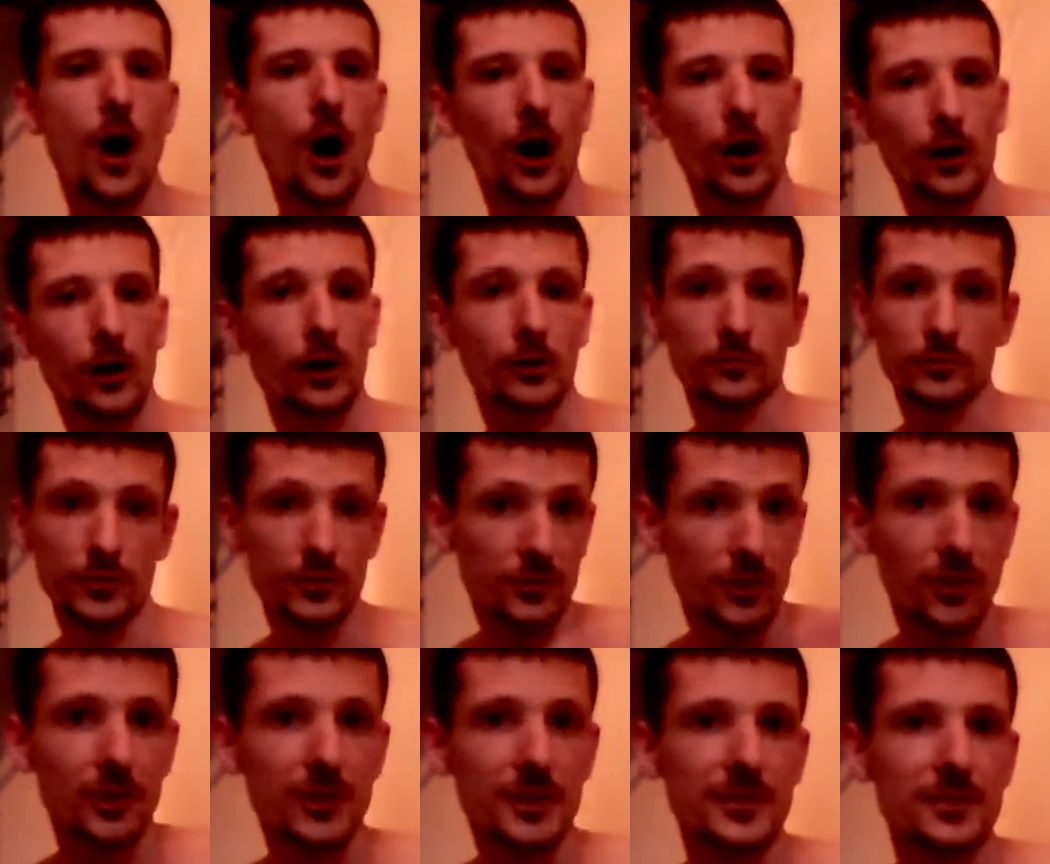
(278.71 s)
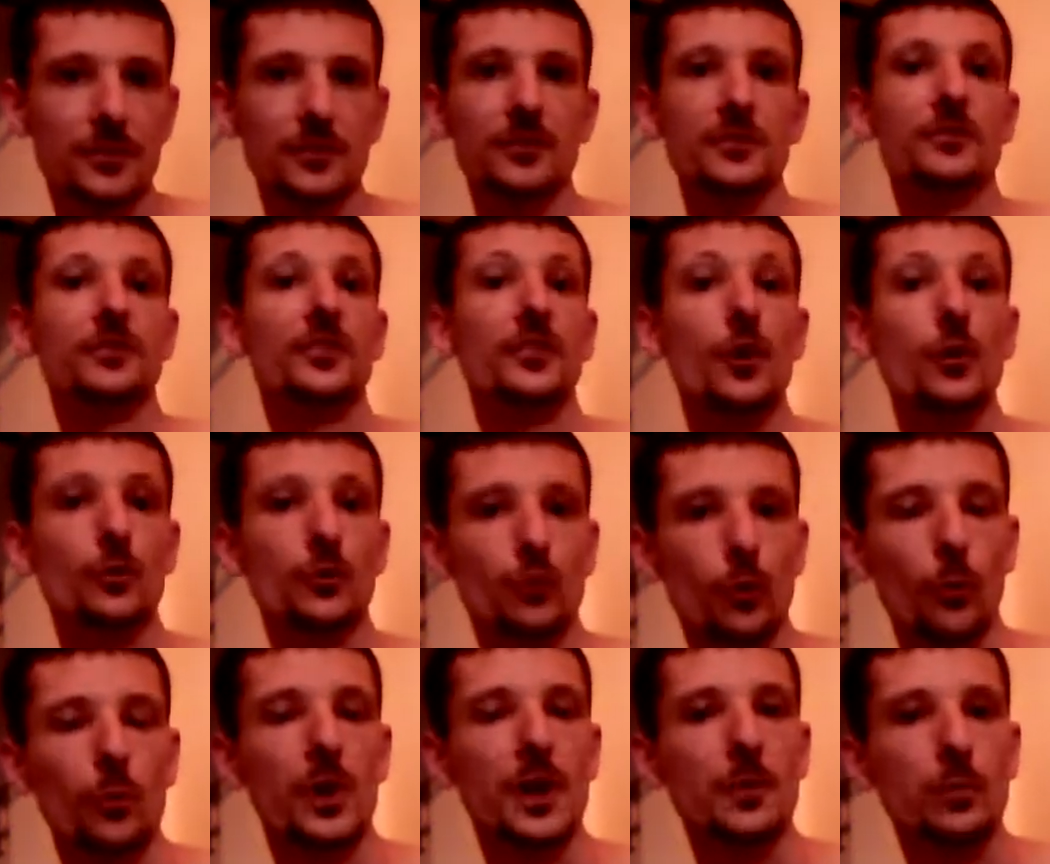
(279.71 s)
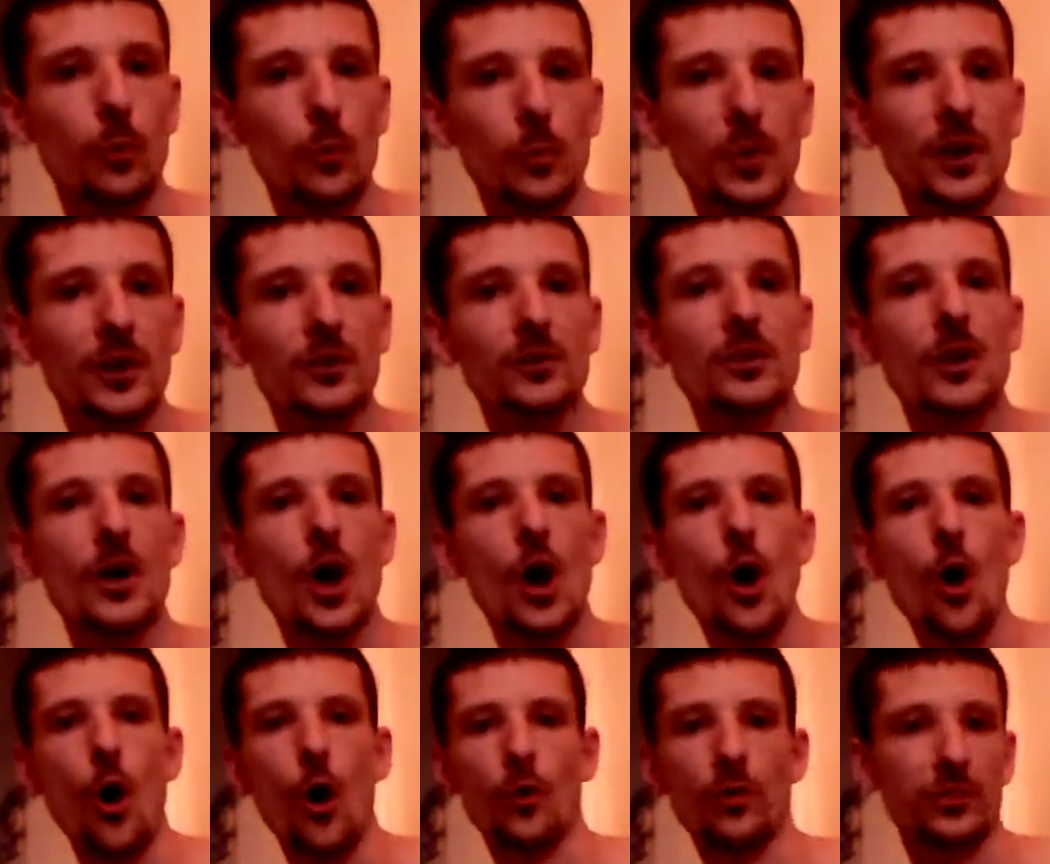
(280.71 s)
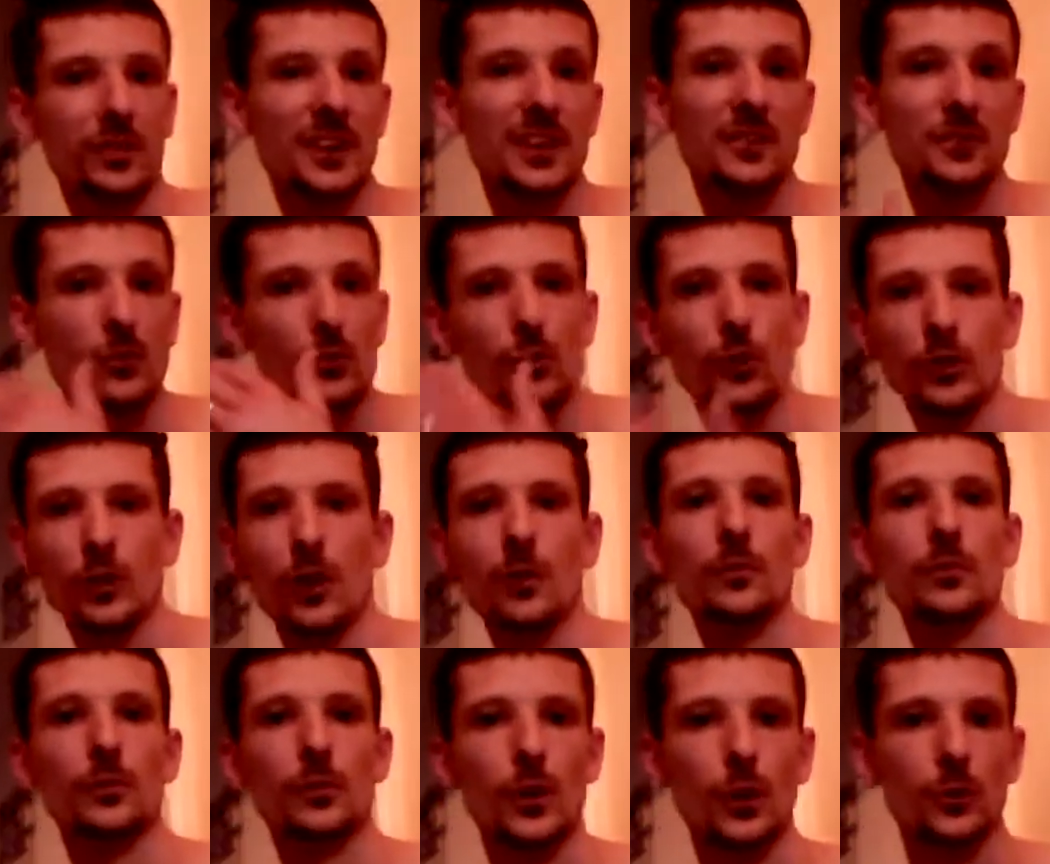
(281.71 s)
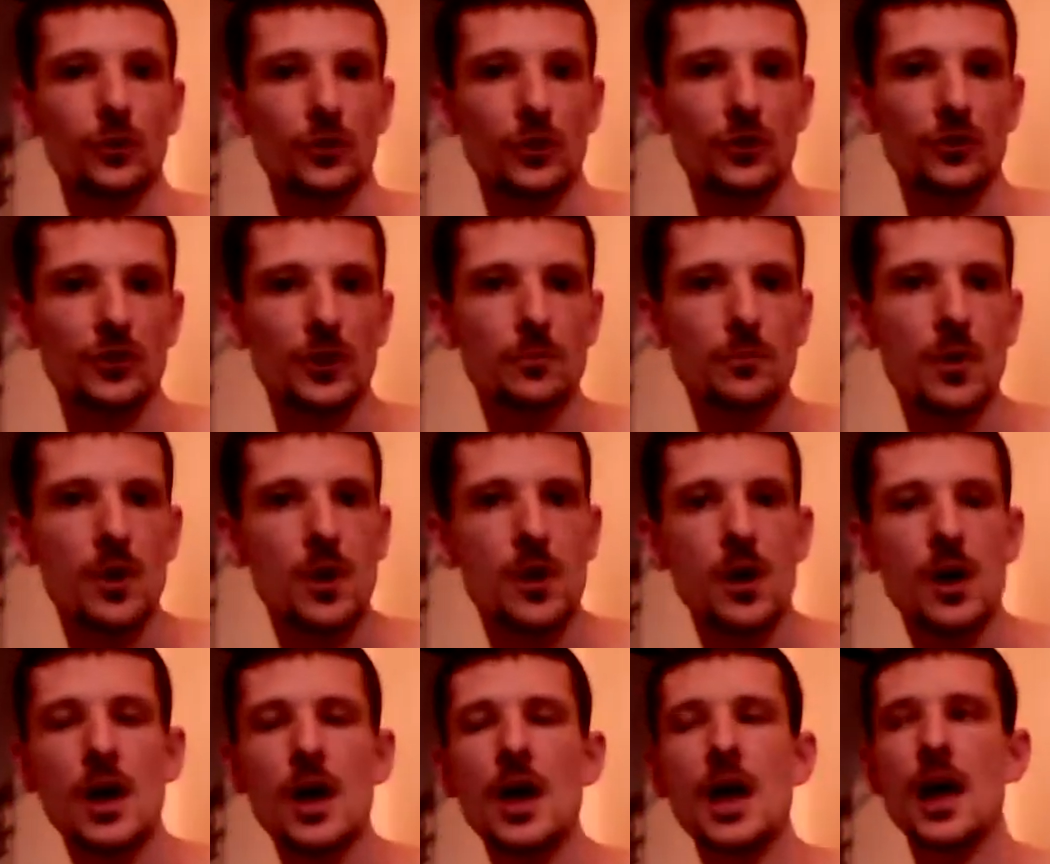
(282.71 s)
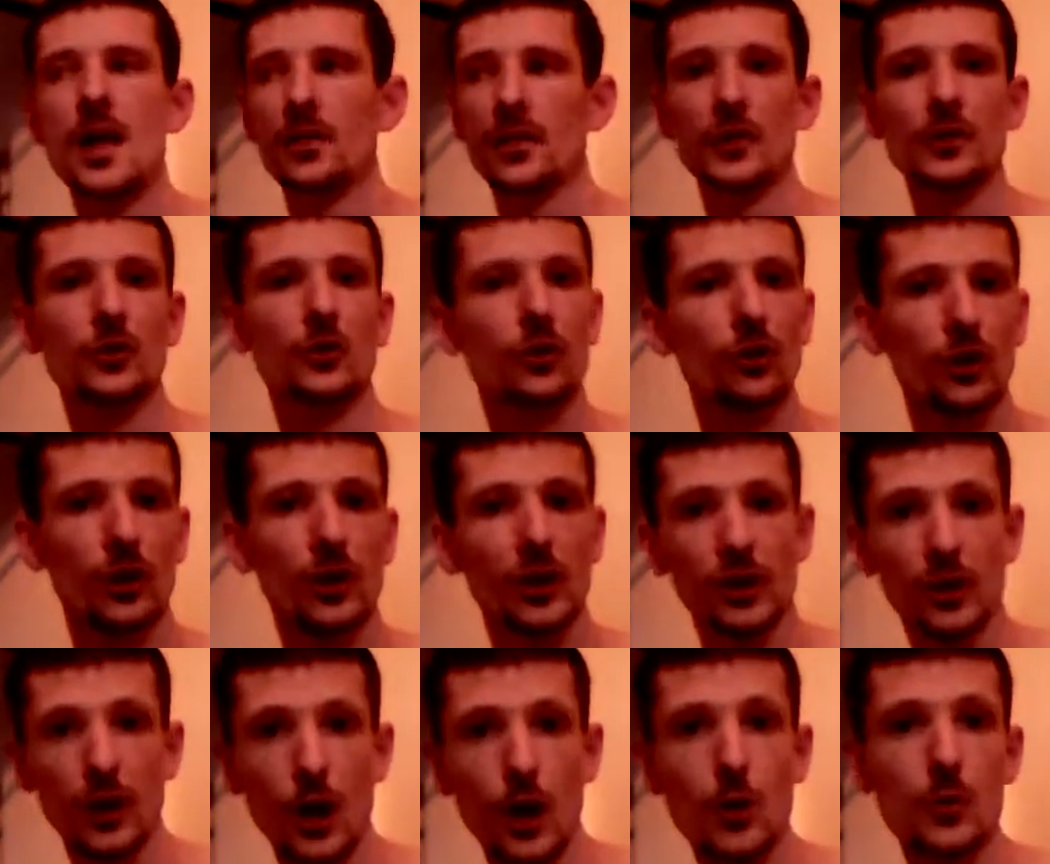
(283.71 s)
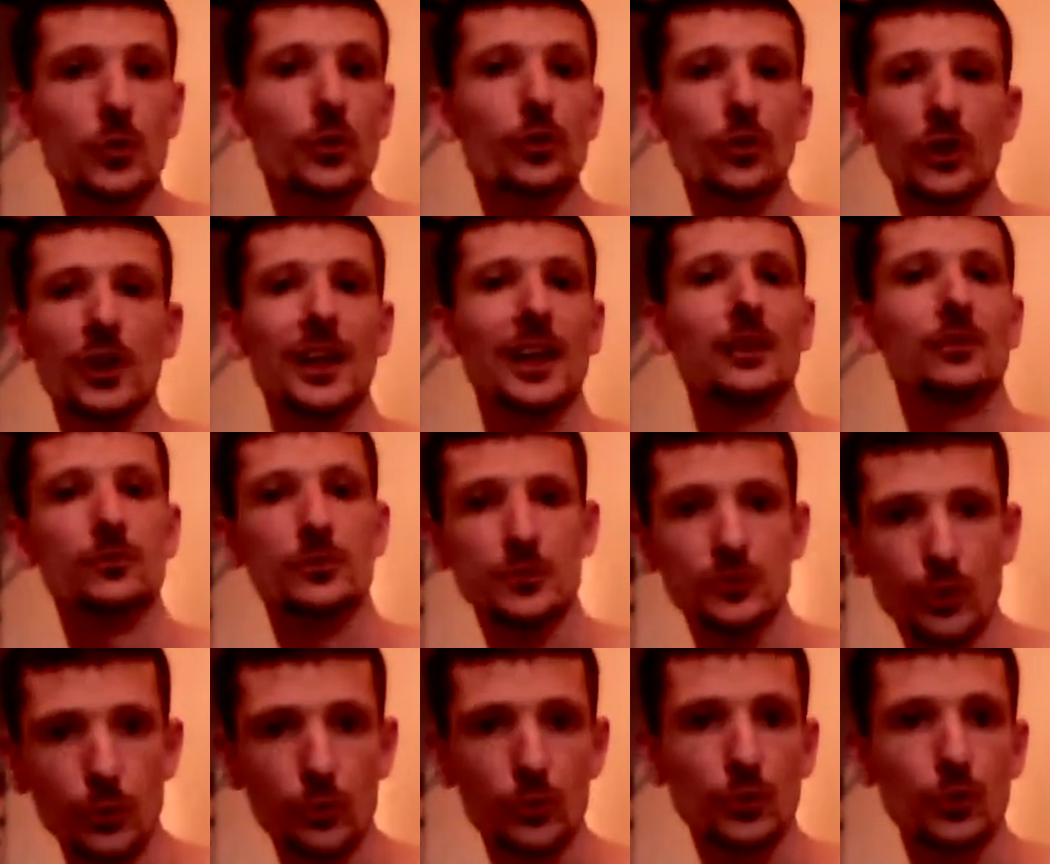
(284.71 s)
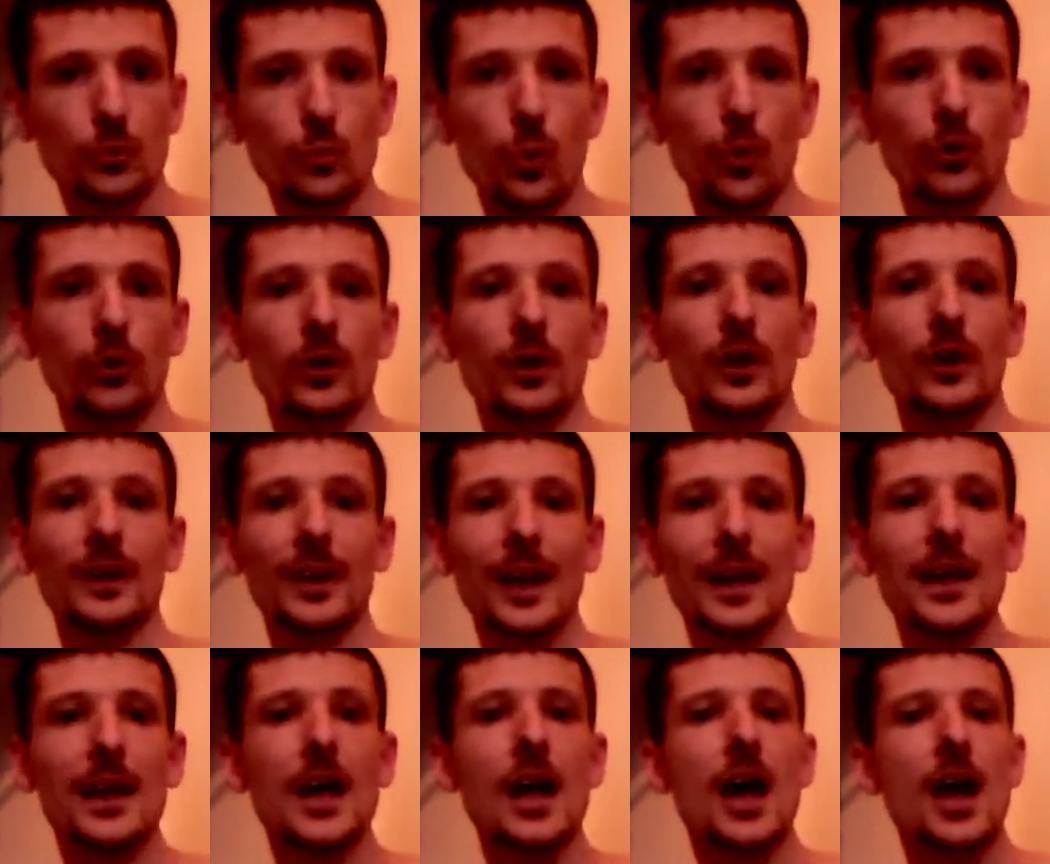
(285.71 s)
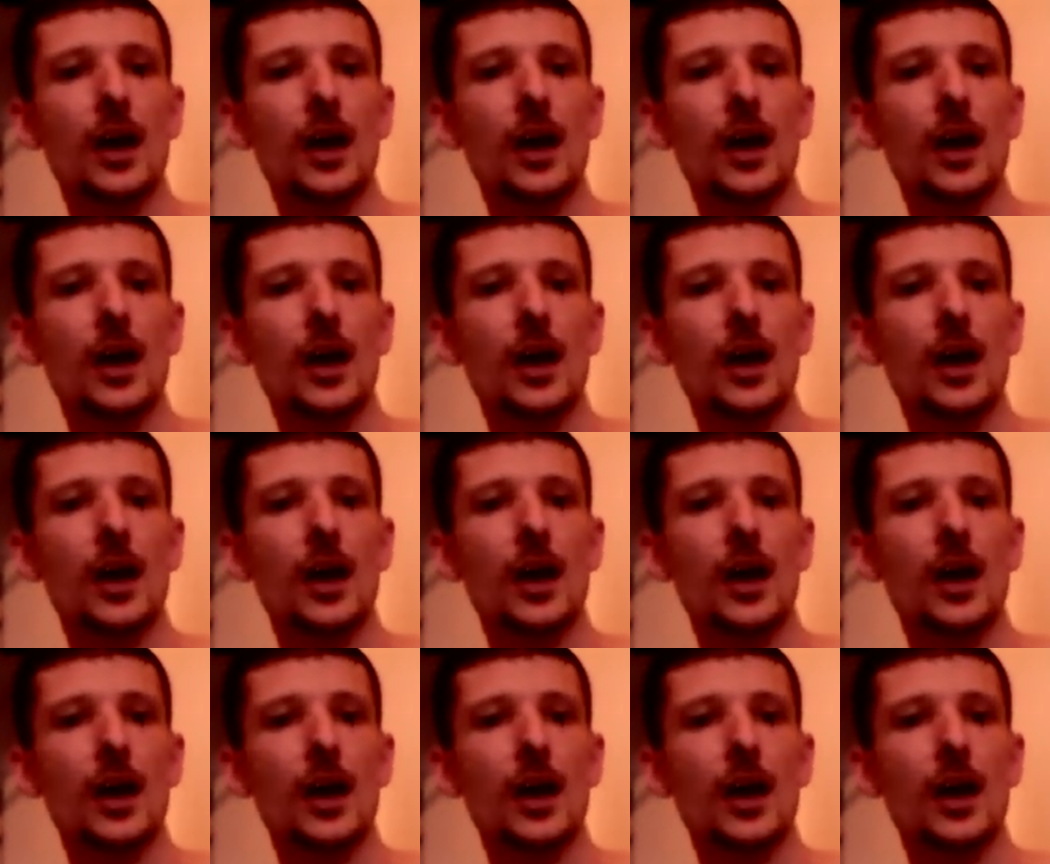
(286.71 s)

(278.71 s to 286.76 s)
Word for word: I, I designed this series for those sort of people because obviously if you're not comfortable going to the gym then you're not going to go, you're not going to get the results you want, okay?